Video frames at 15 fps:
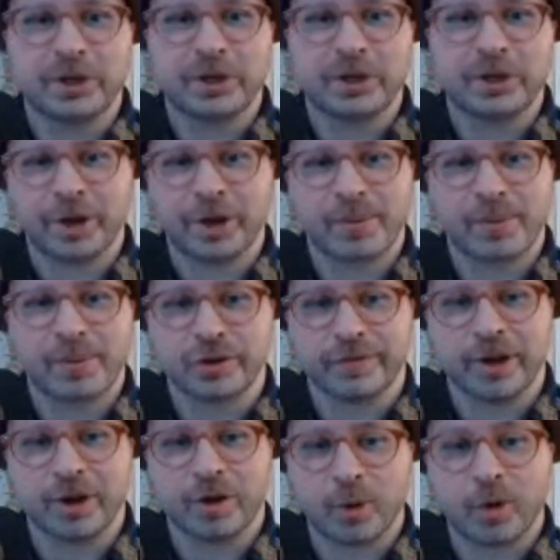here are the
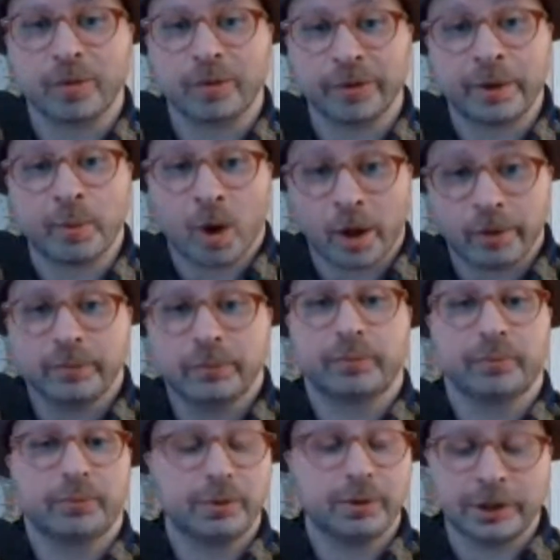options available. They
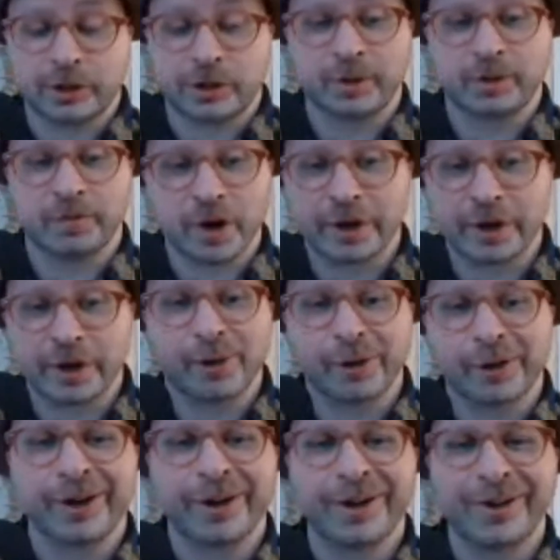want it to be very
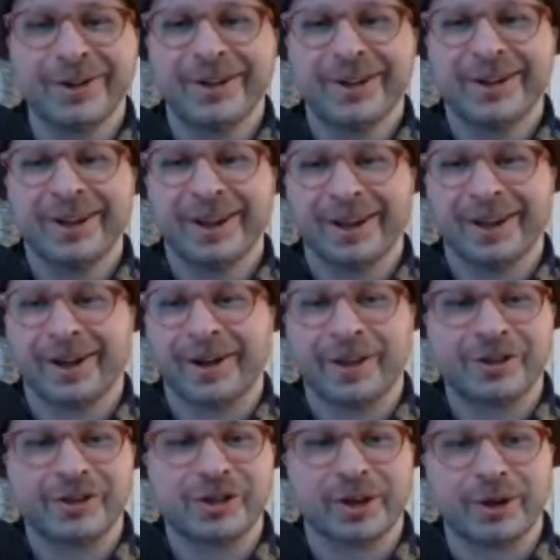clear
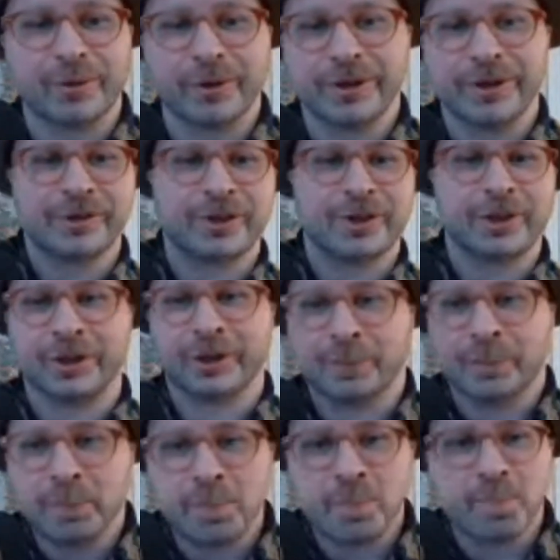that title is
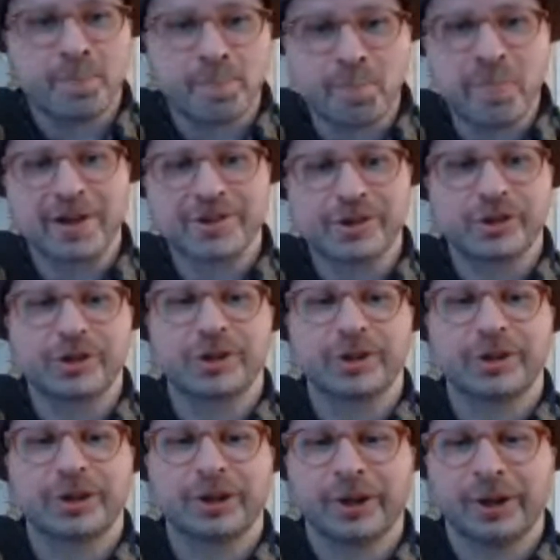the
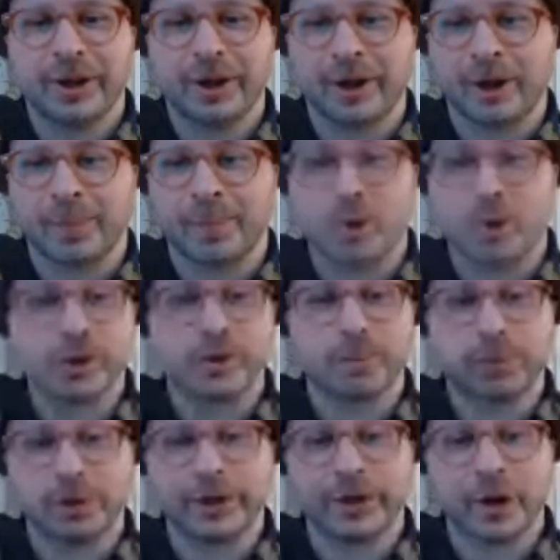best, most
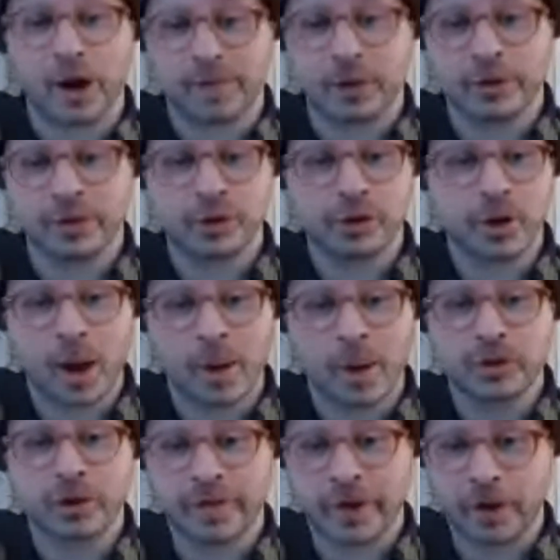complete coverage
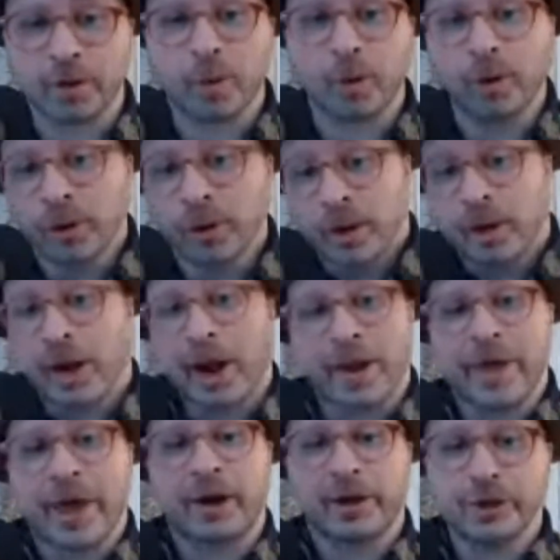option available,
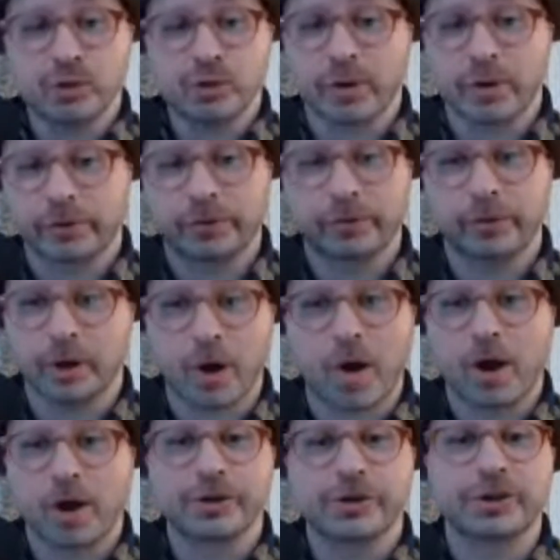and that it is worth the
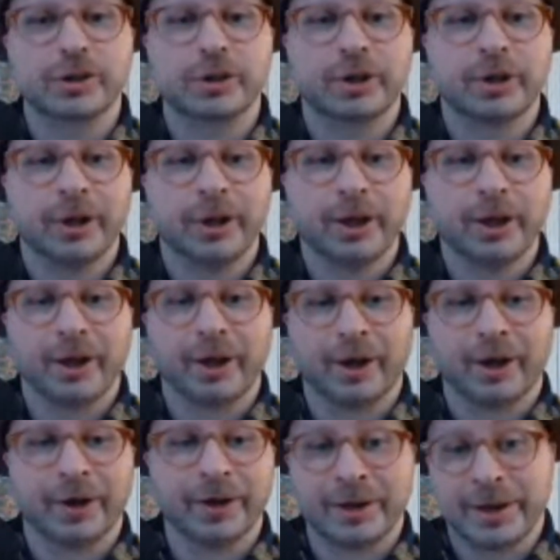cost
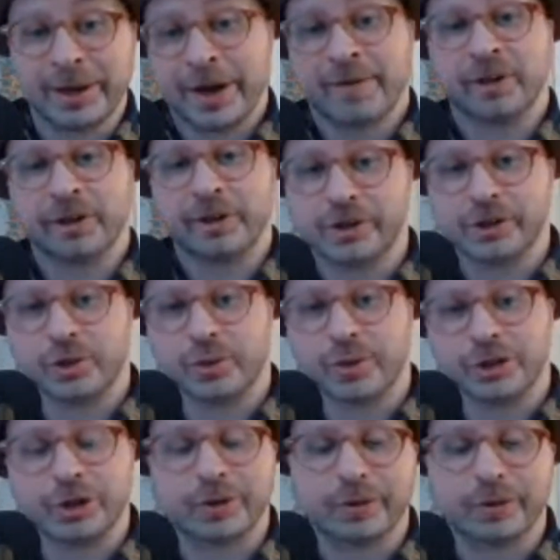in every
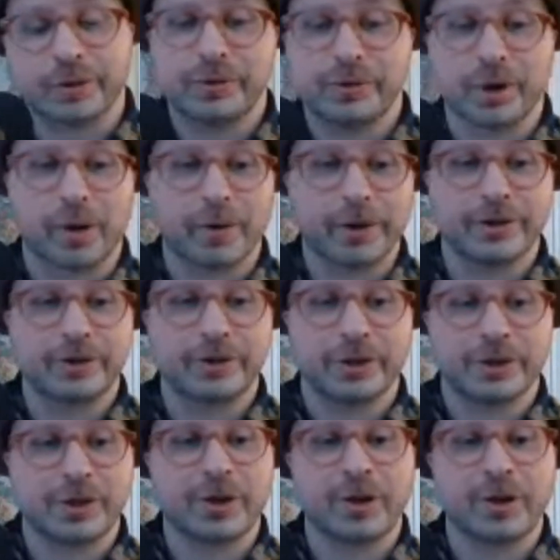situation. So
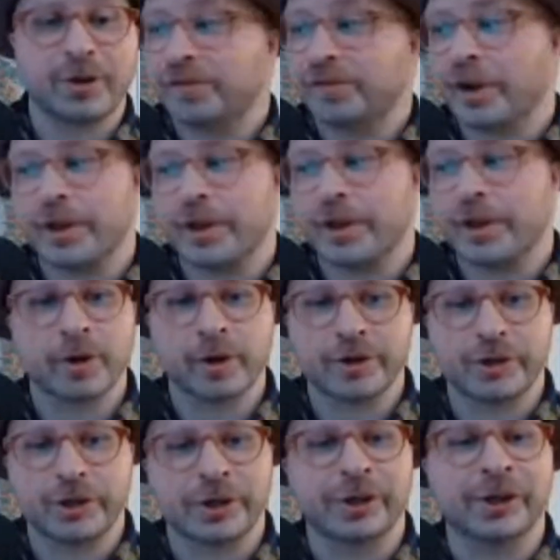it's going to be a fight that
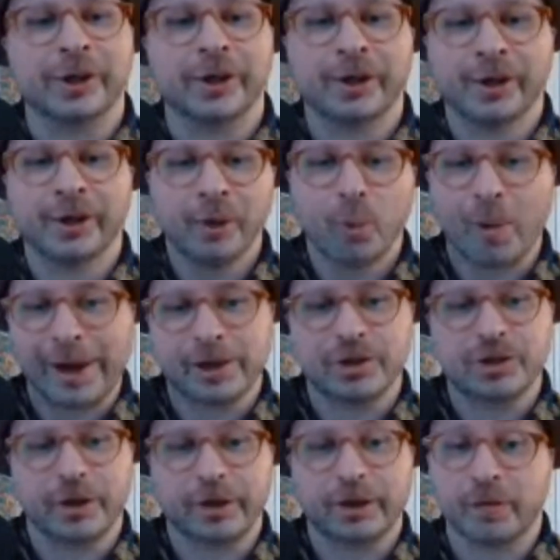we're going to see
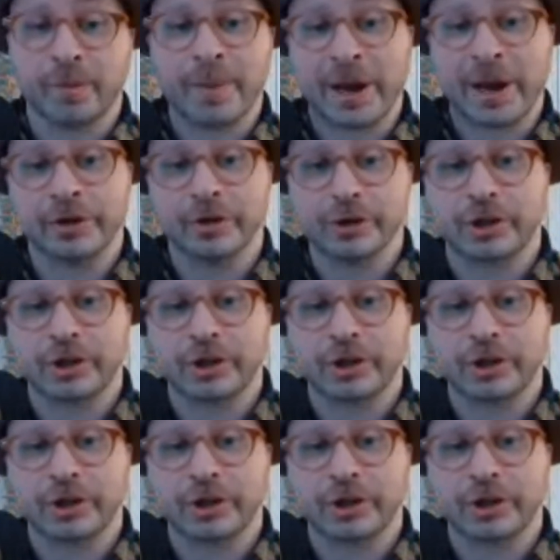wage, I think, for many